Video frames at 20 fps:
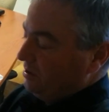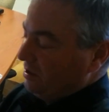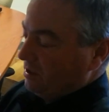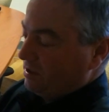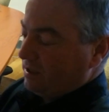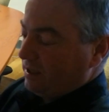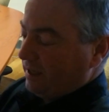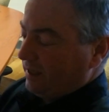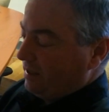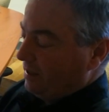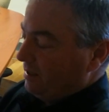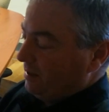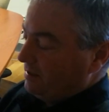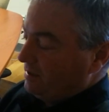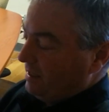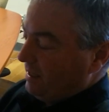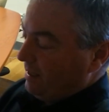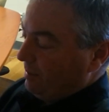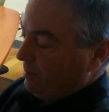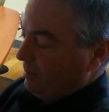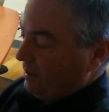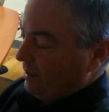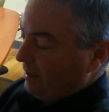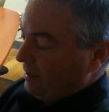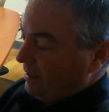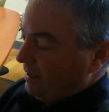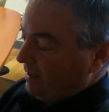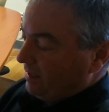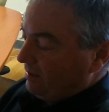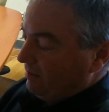just like on a tablet. I
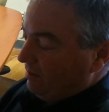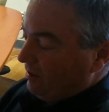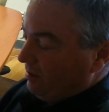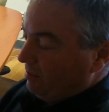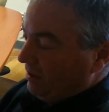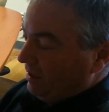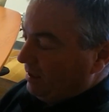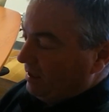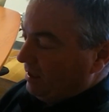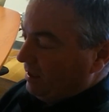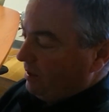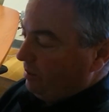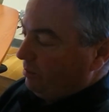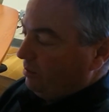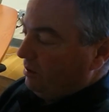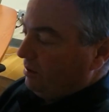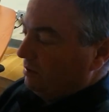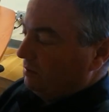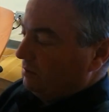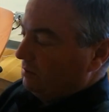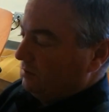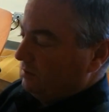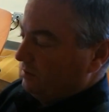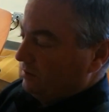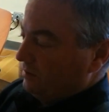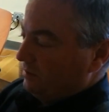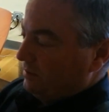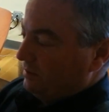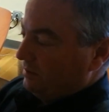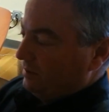can activate my camera,
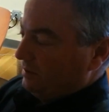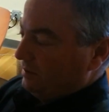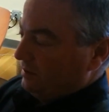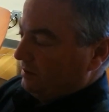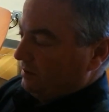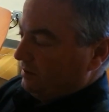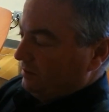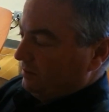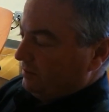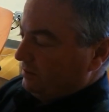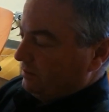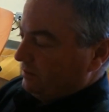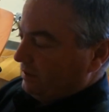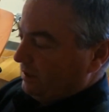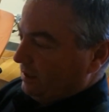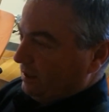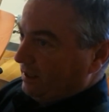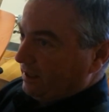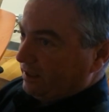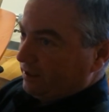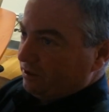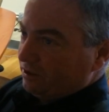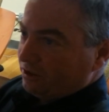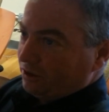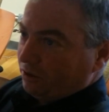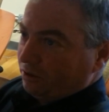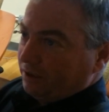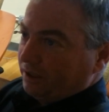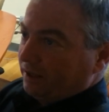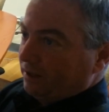um, and I can
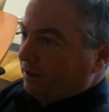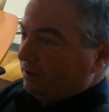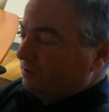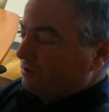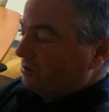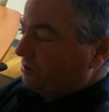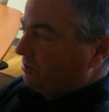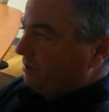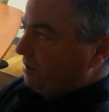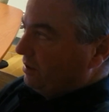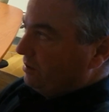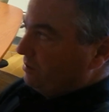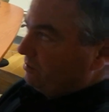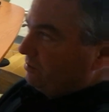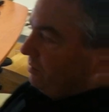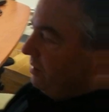show that on screen as